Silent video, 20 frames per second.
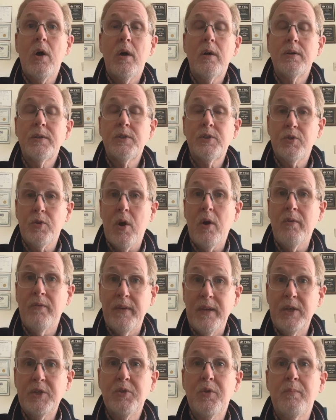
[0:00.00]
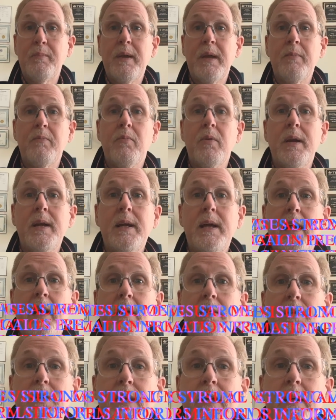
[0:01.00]
strong visual memory
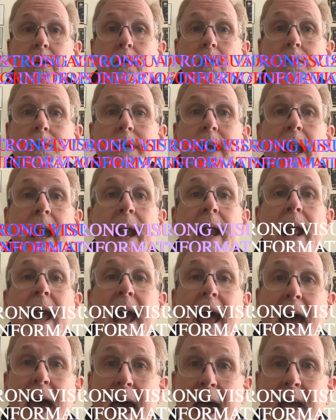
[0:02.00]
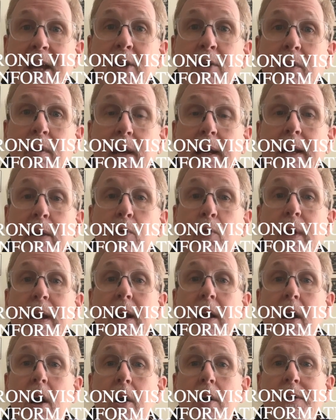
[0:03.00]
skills and accurately
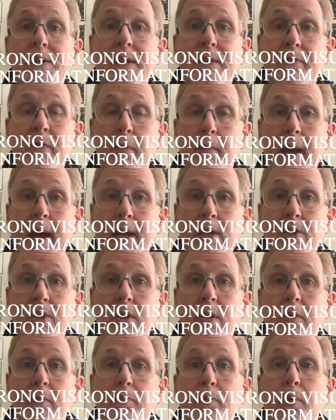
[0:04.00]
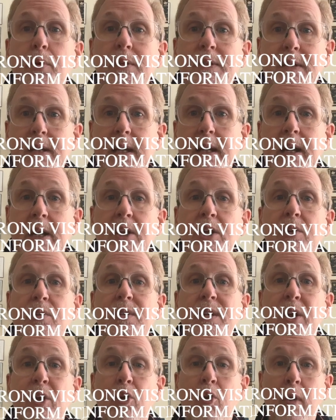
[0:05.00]
recalls information presented
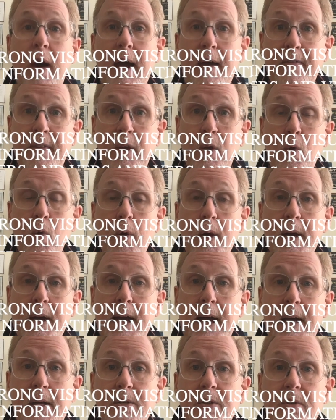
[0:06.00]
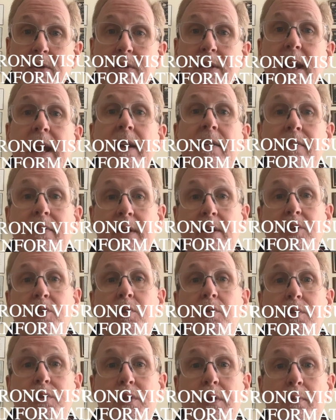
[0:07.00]
using graphic organizers and
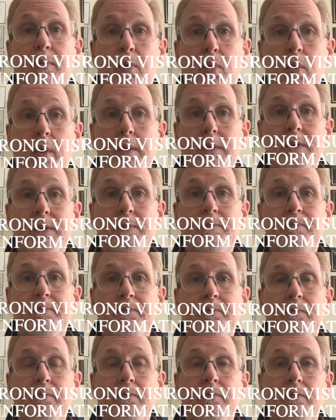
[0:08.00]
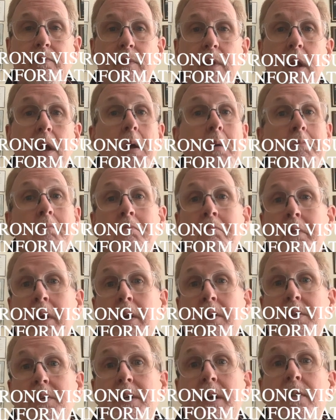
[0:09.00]
visual supports.
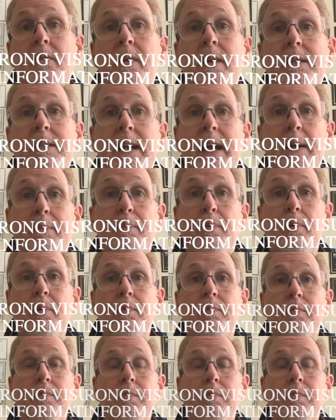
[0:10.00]
Here's another example.